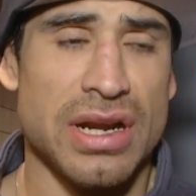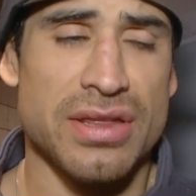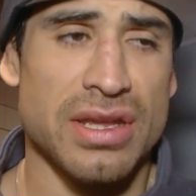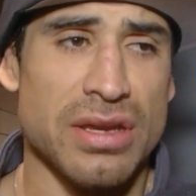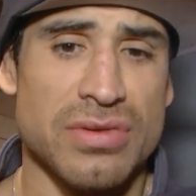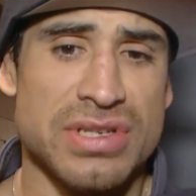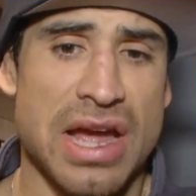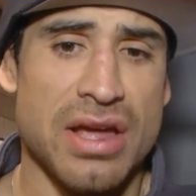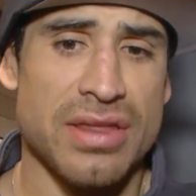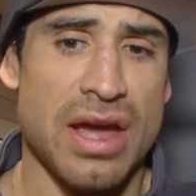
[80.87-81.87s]
I didn't think it was
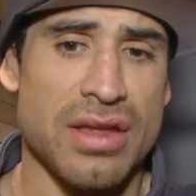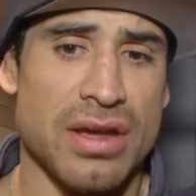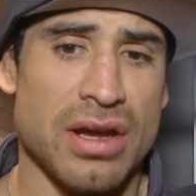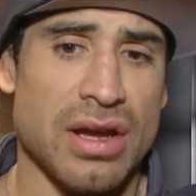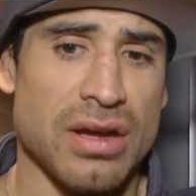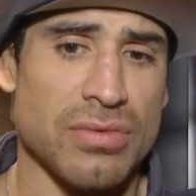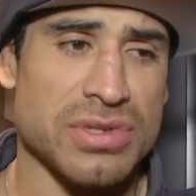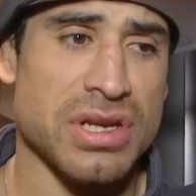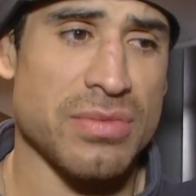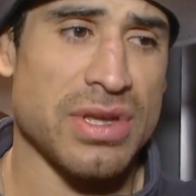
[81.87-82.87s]
that that uh,
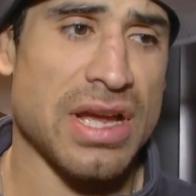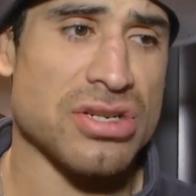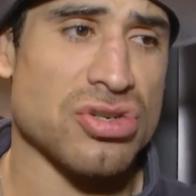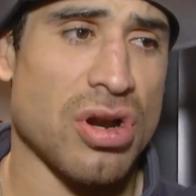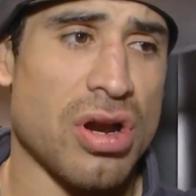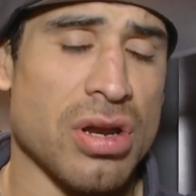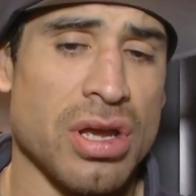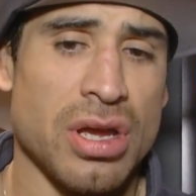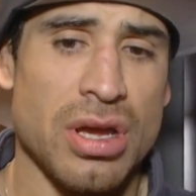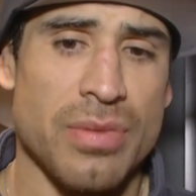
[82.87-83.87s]
was going to be that strong.
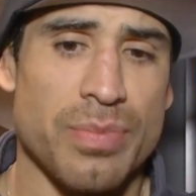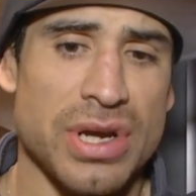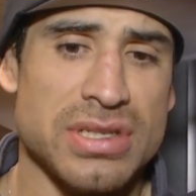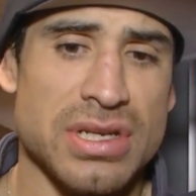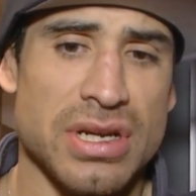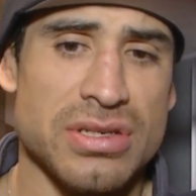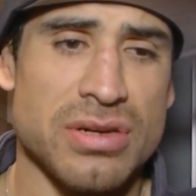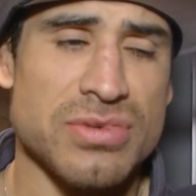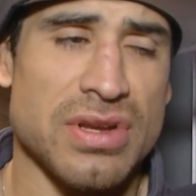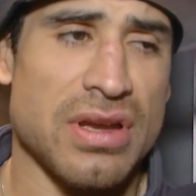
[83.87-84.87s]
But uh, in
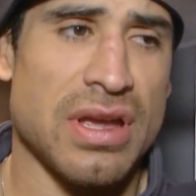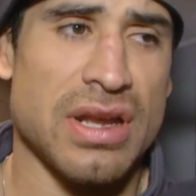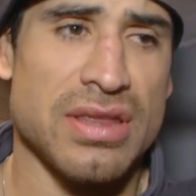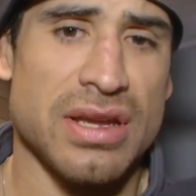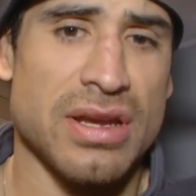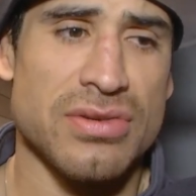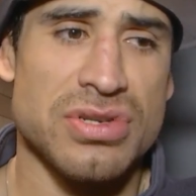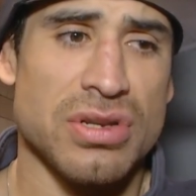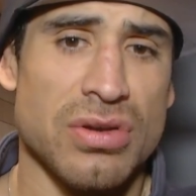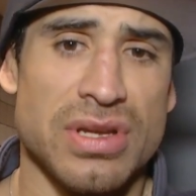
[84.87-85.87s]
terms of anything
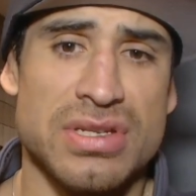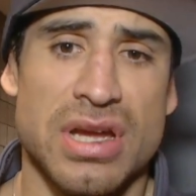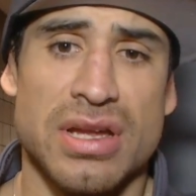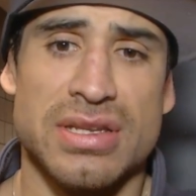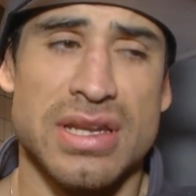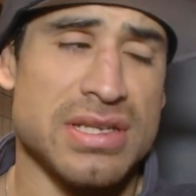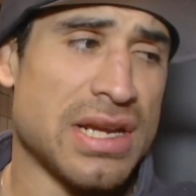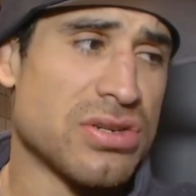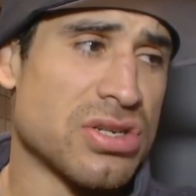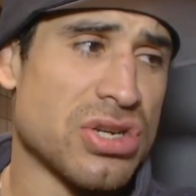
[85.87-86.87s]
else, you know, he's a
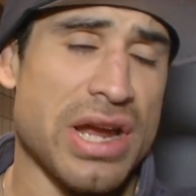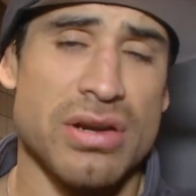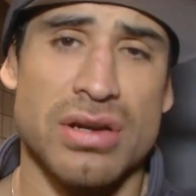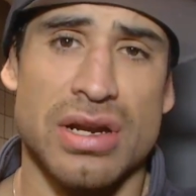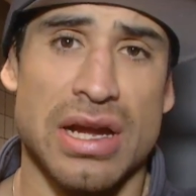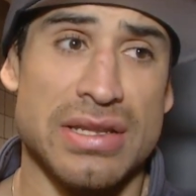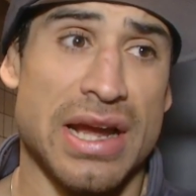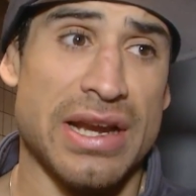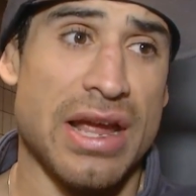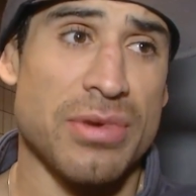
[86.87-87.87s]
dangerous striker, a
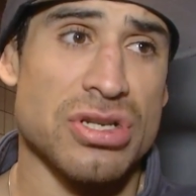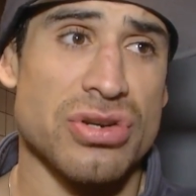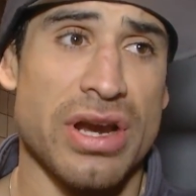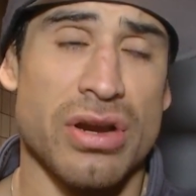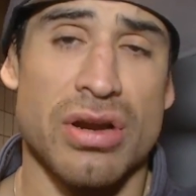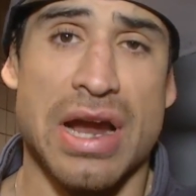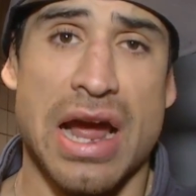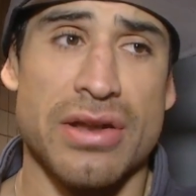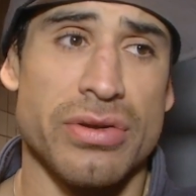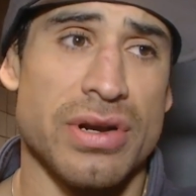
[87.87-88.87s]
dynamic striker.
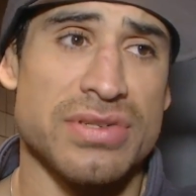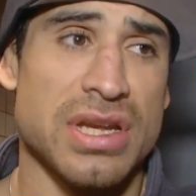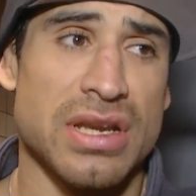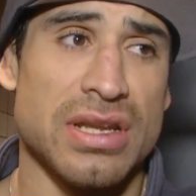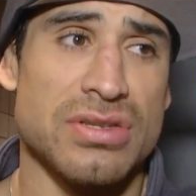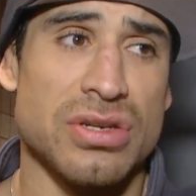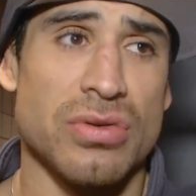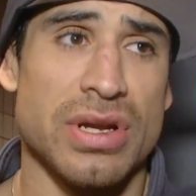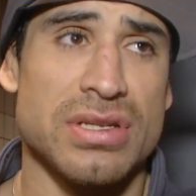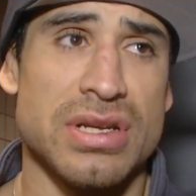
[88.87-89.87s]
I knew what I was getting
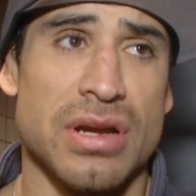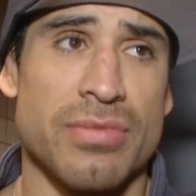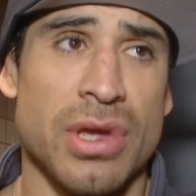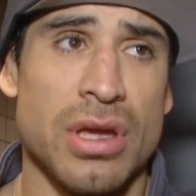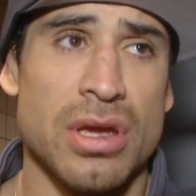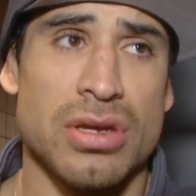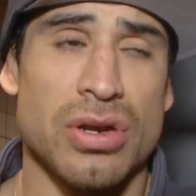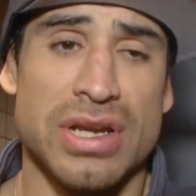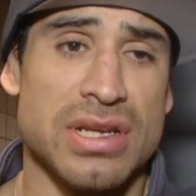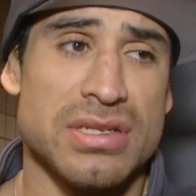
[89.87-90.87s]
into, and um, you
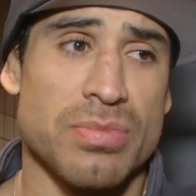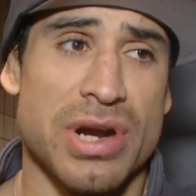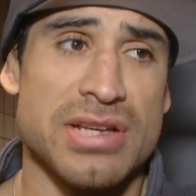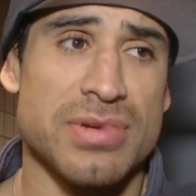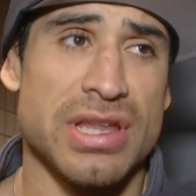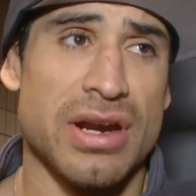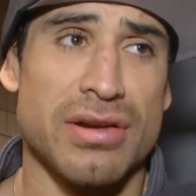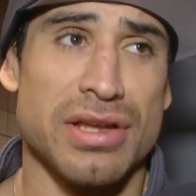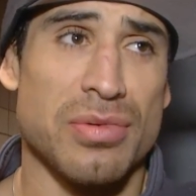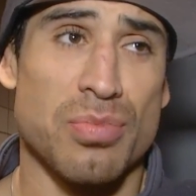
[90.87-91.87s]
know, he didn't surprise me
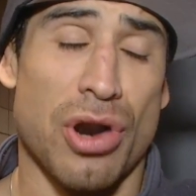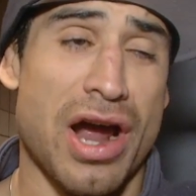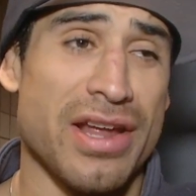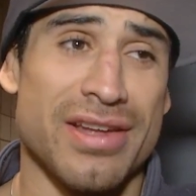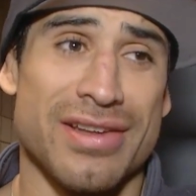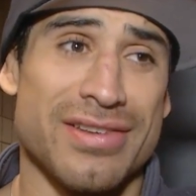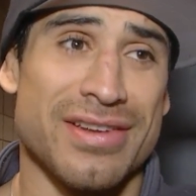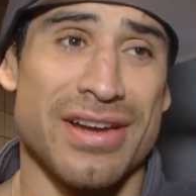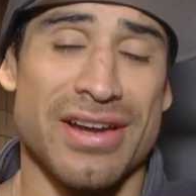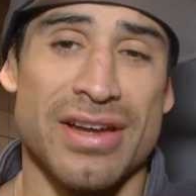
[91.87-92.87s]
there. He brought it, and
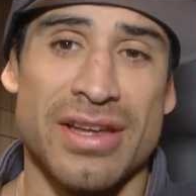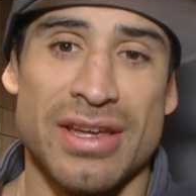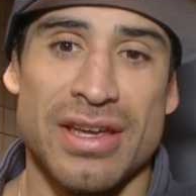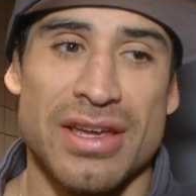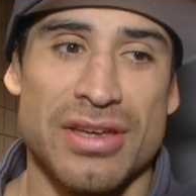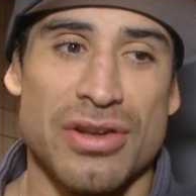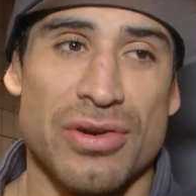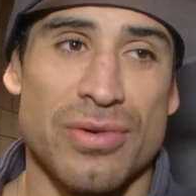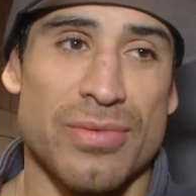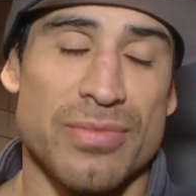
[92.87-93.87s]
uh, you
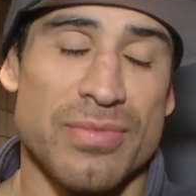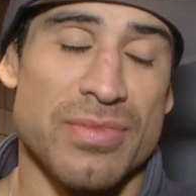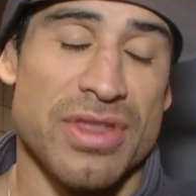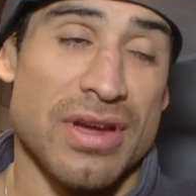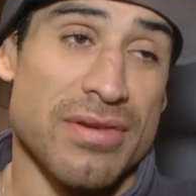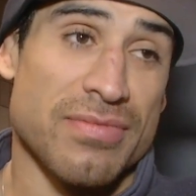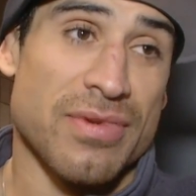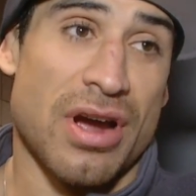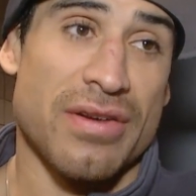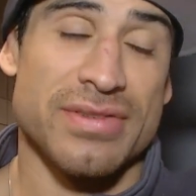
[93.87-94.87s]
know,
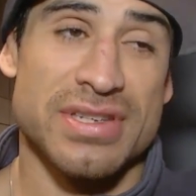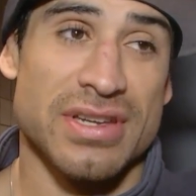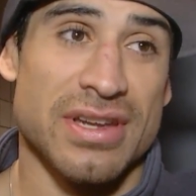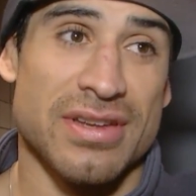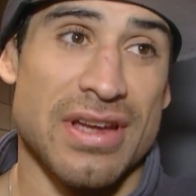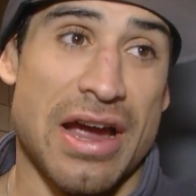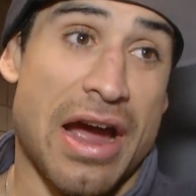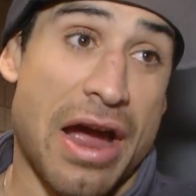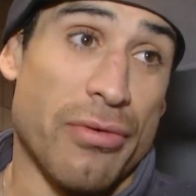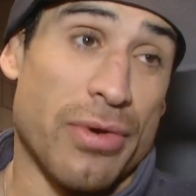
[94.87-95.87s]
obviously
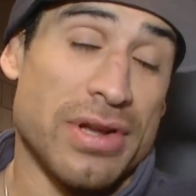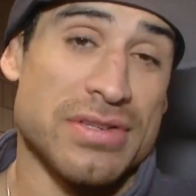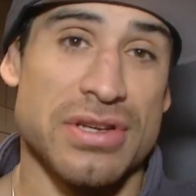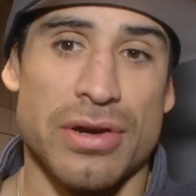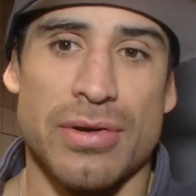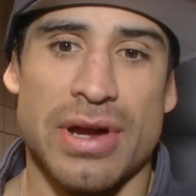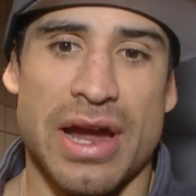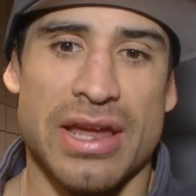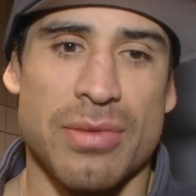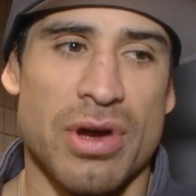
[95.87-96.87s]
I, won, so
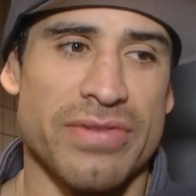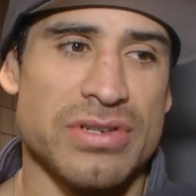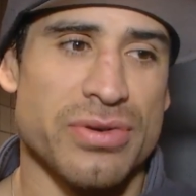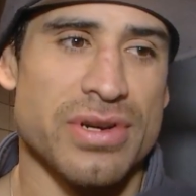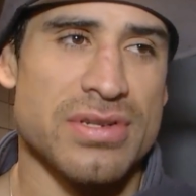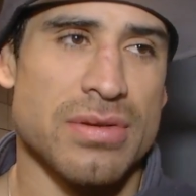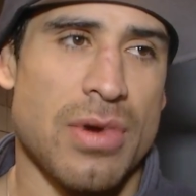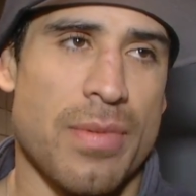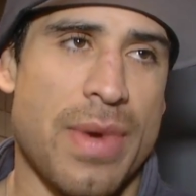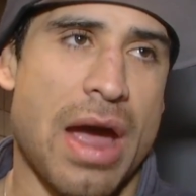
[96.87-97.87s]
I came out victorious. I'm,
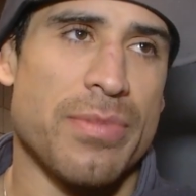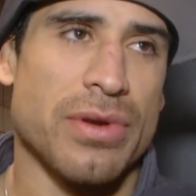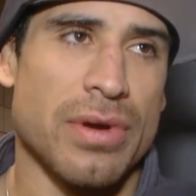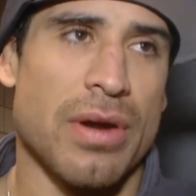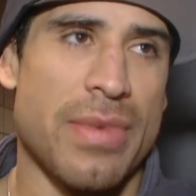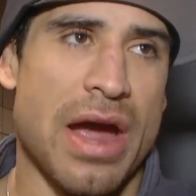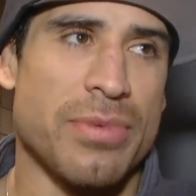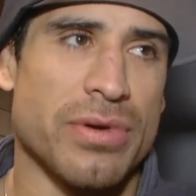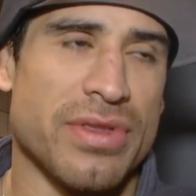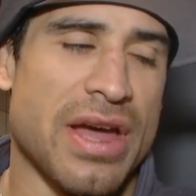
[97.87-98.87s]
I'm happy. I'm
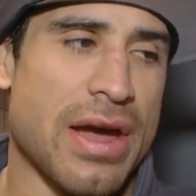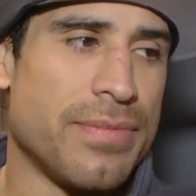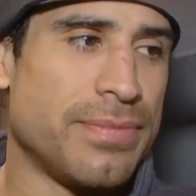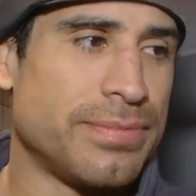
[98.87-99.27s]
happy with that.